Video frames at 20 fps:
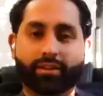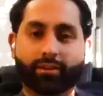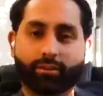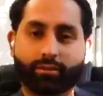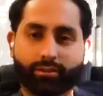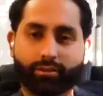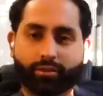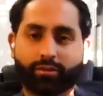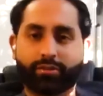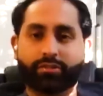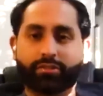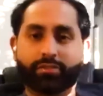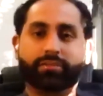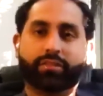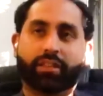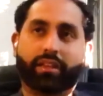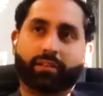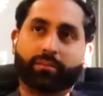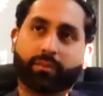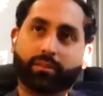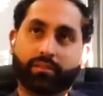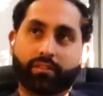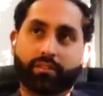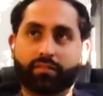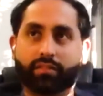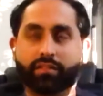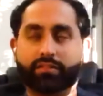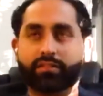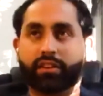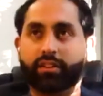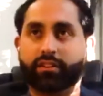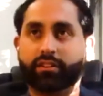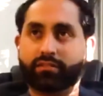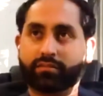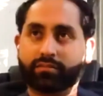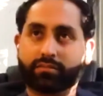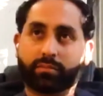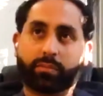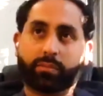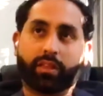don't know, if they're
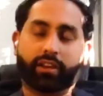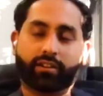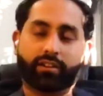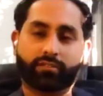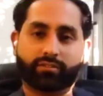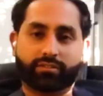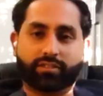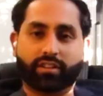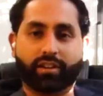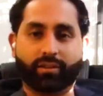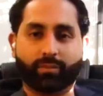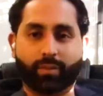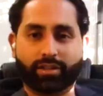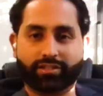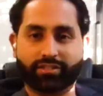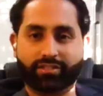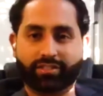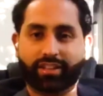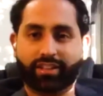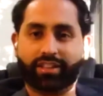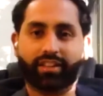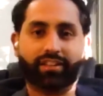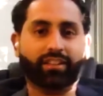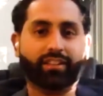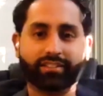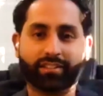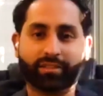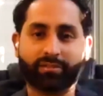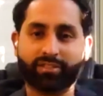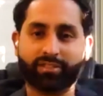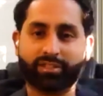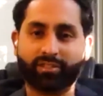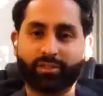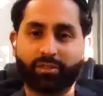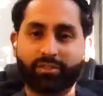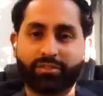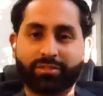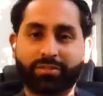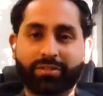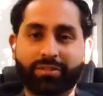planning to start a venture like Catalysr, I would say
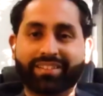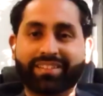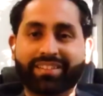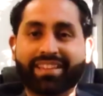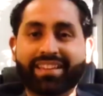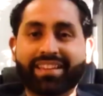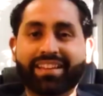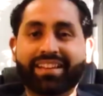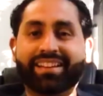don't do it.